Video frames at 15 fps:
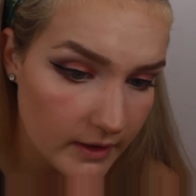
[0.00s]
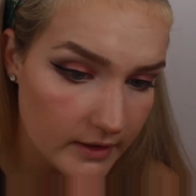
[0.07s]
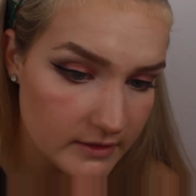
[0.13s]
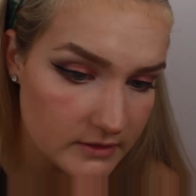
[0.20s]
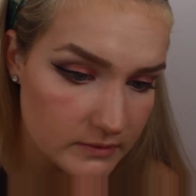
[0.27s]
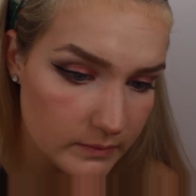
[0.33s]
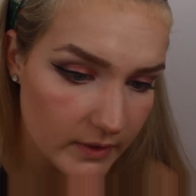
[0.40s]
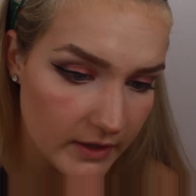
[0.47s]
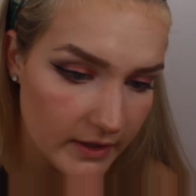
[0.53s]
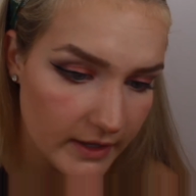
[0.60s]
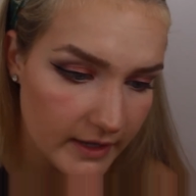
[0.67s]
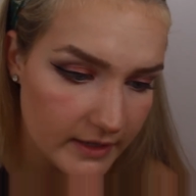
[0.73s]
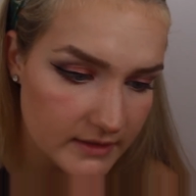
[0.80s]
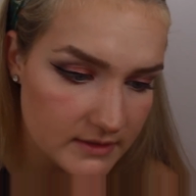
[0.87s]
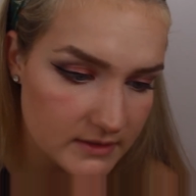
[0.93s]
as well
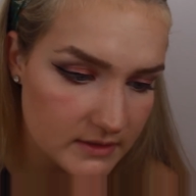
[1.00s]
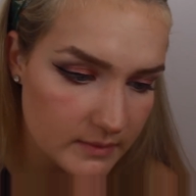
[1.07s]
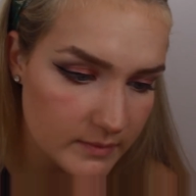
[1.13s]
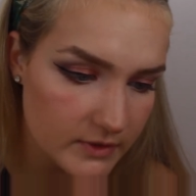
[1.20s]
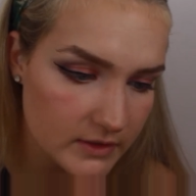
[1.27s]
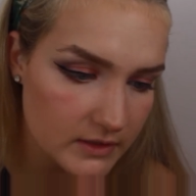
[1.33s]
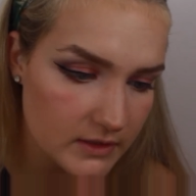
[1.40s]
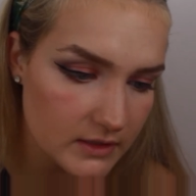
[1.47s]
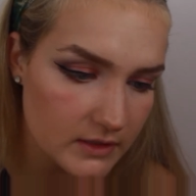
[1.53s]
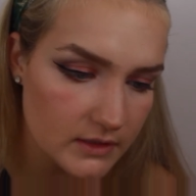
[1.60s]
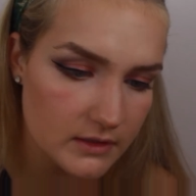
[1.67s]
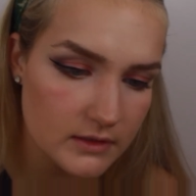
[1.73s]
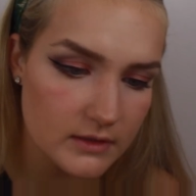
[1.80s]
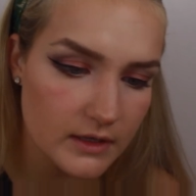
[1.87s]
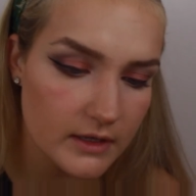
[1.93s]
as some of
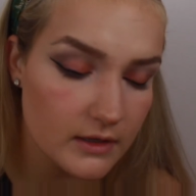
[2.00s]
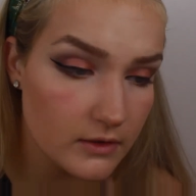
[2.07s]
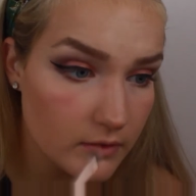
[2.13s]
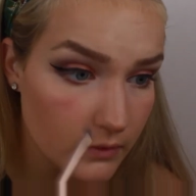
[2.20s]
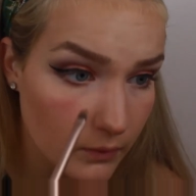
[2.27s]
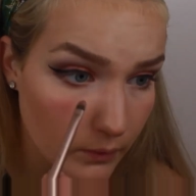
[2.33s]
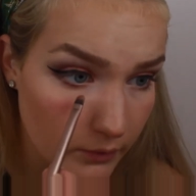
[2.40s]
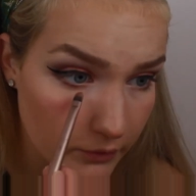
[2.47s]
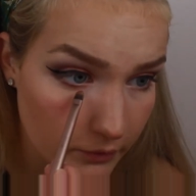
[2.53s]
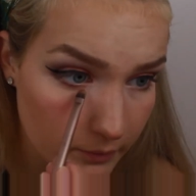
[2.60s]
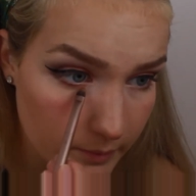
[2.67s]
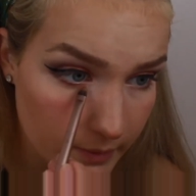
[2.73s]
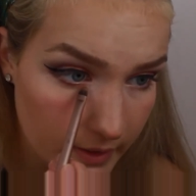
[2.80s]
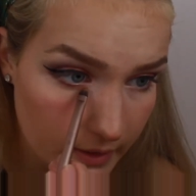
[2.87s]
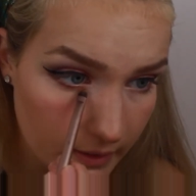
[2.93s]
the like coral
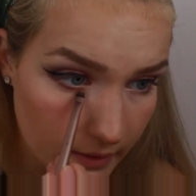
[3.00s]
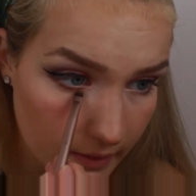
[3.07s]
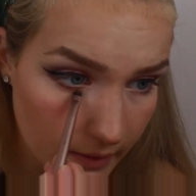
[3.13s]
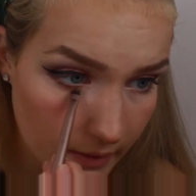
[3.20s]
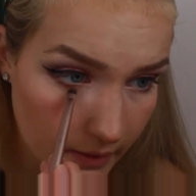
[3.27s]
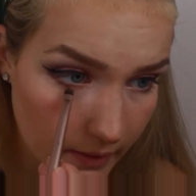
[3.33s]
pink.